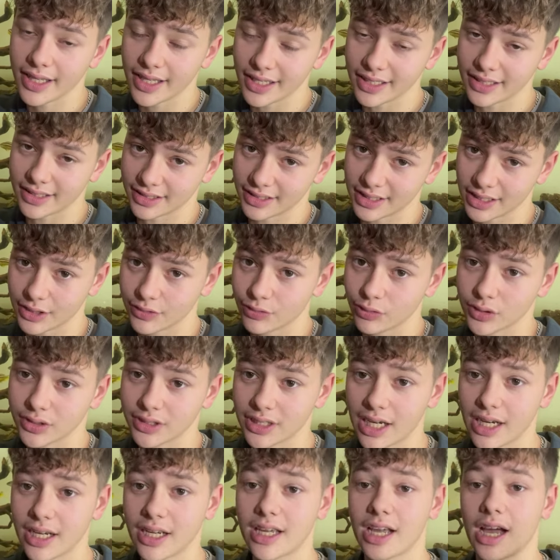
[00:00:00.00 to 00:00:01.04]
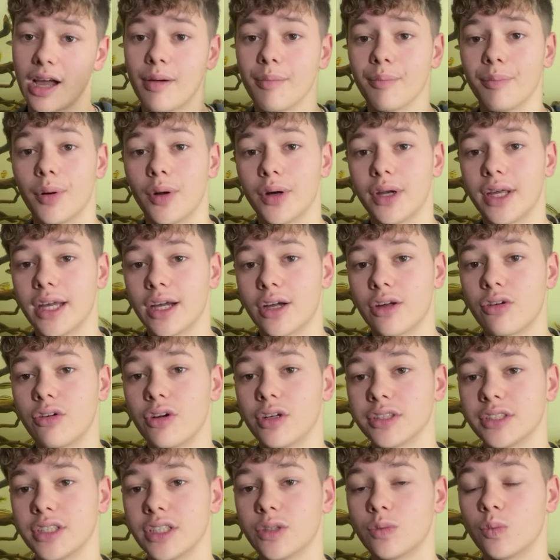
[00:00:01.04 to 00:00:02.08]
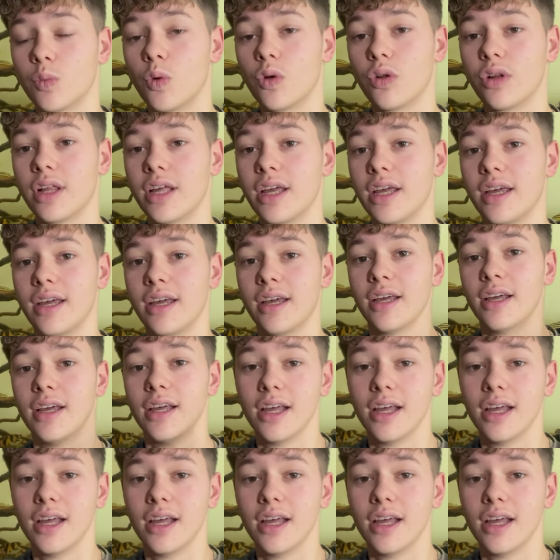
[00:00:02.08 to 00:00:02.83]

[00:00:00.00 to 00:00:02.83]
a 6-foot tank and put it across this wall here.